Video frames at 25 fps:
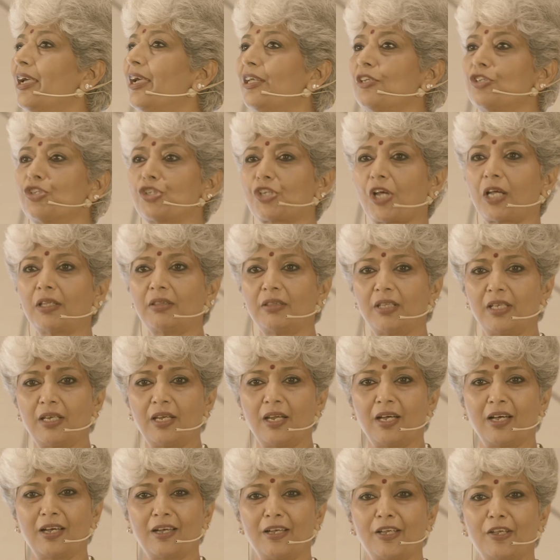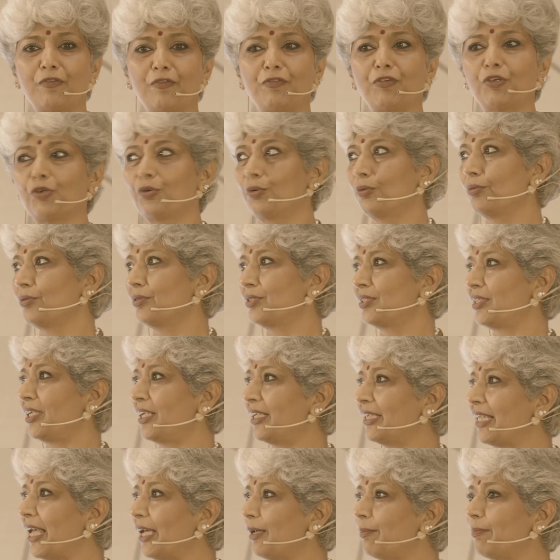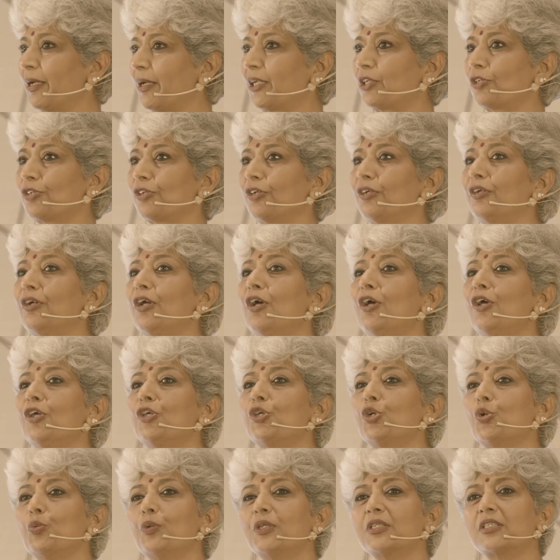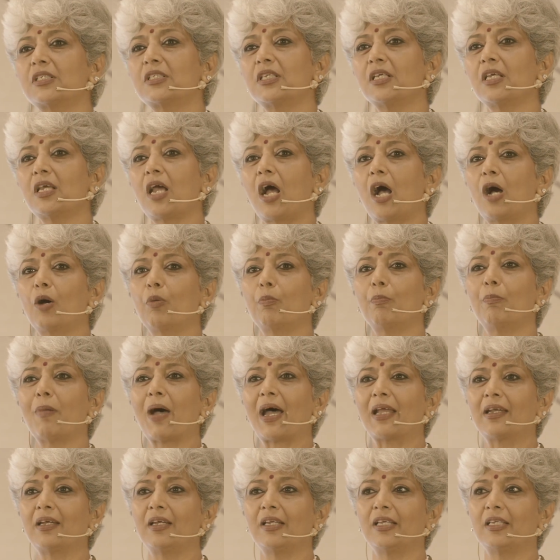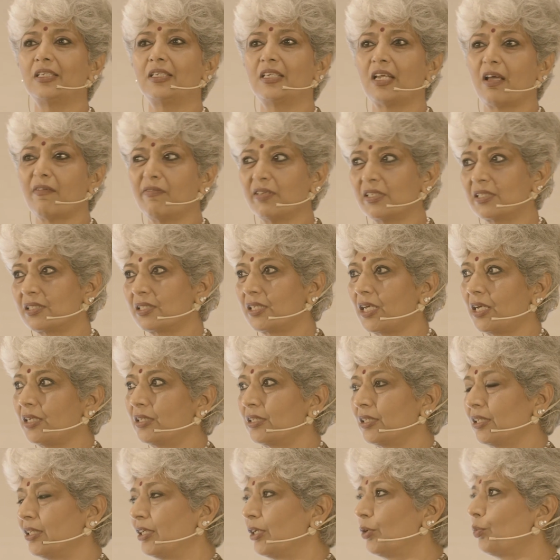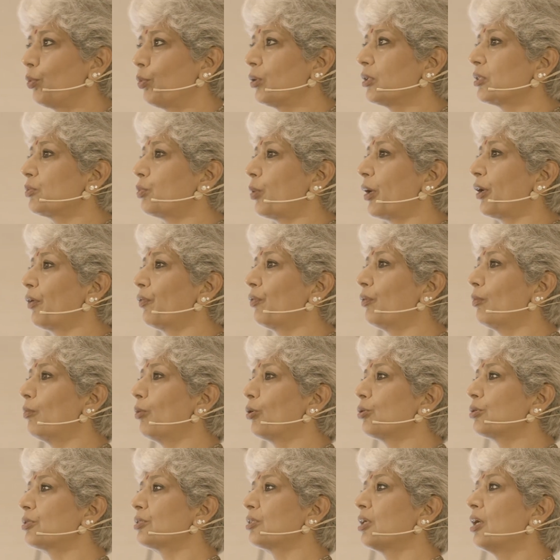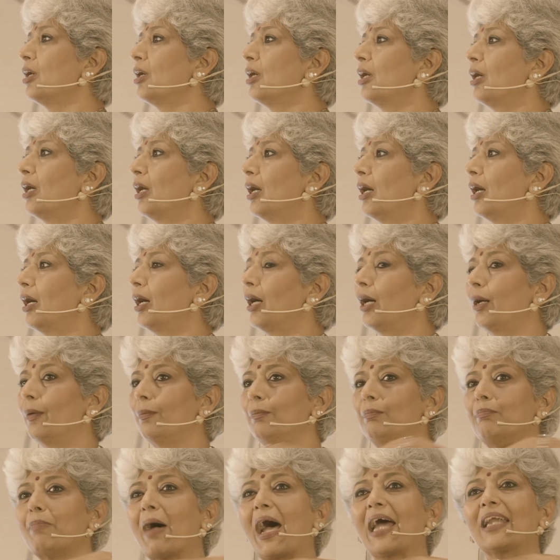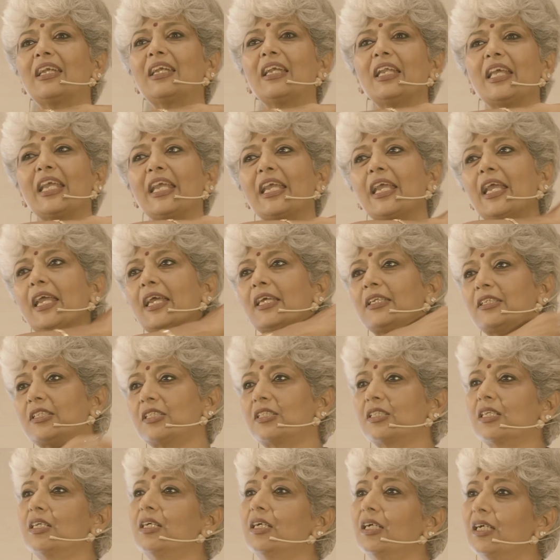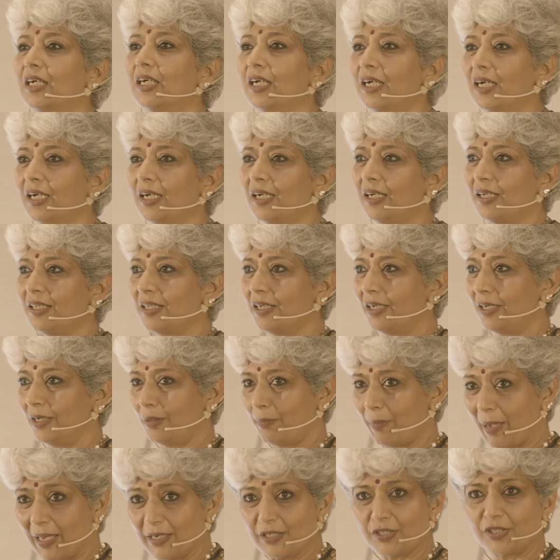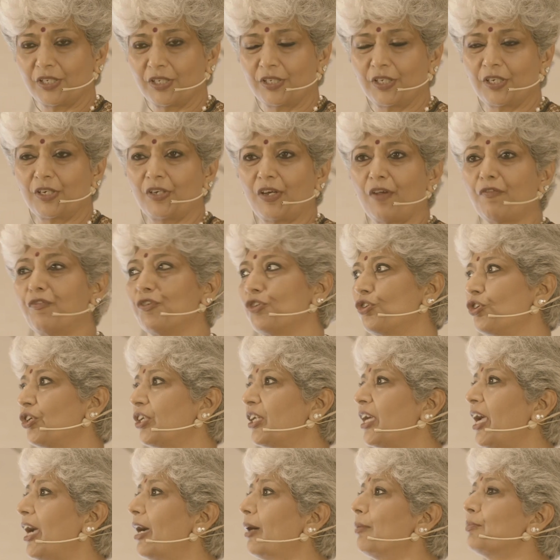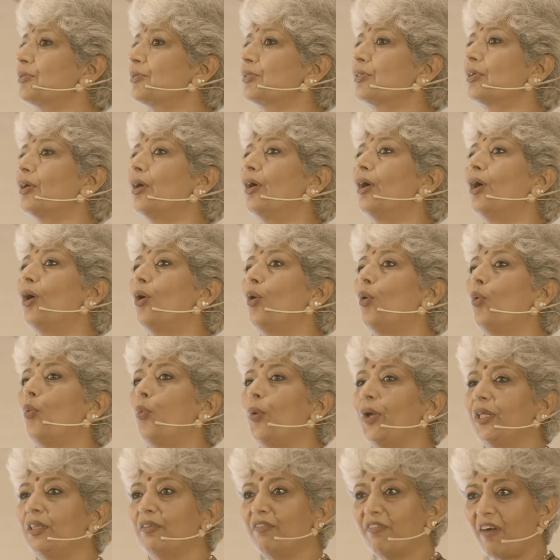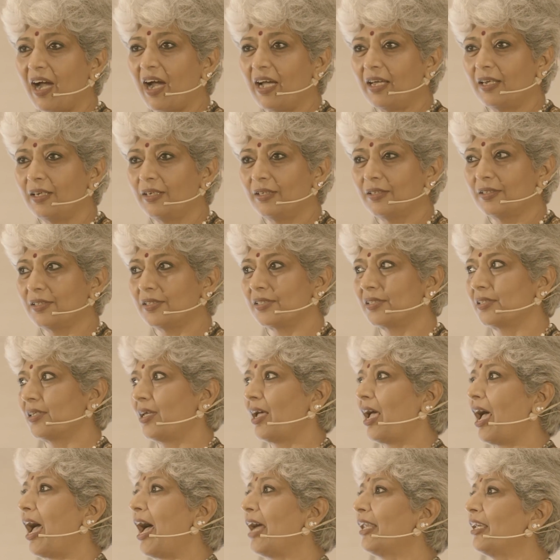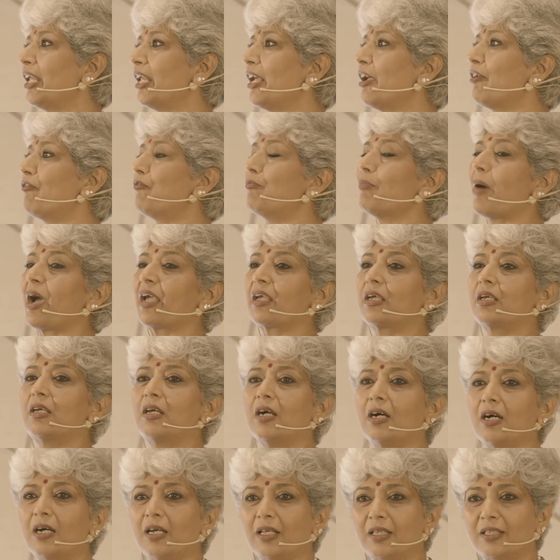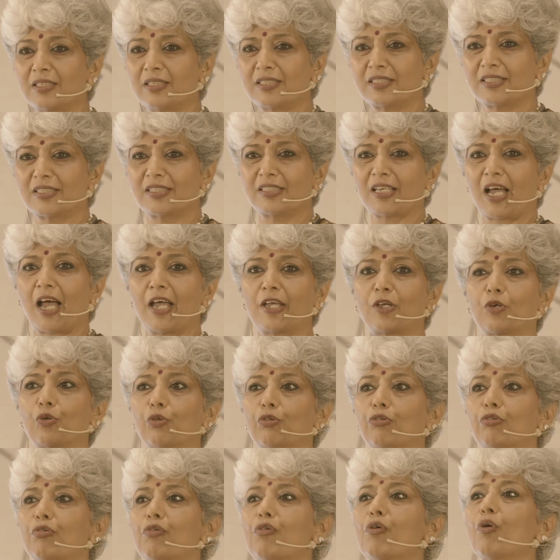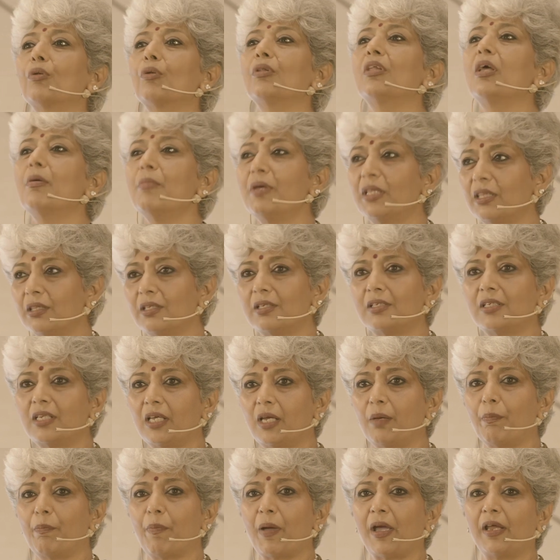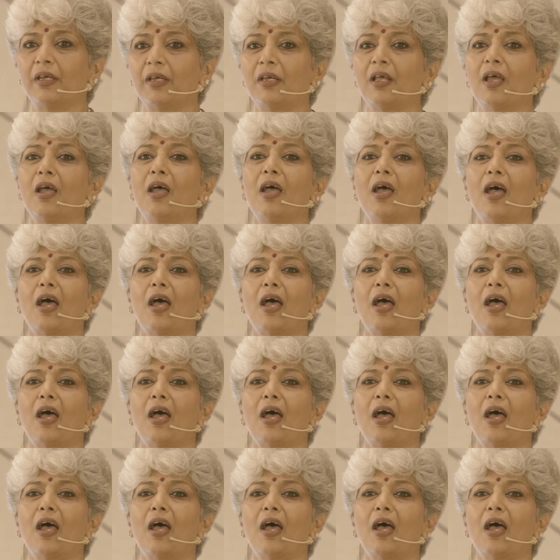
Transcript: in Shatila? If you see that picture, you will see how badly devastated. It was one of the most uh, badly hit uh, Palestinian refugee camps with violence. And if my girls, I could throw them in the deep end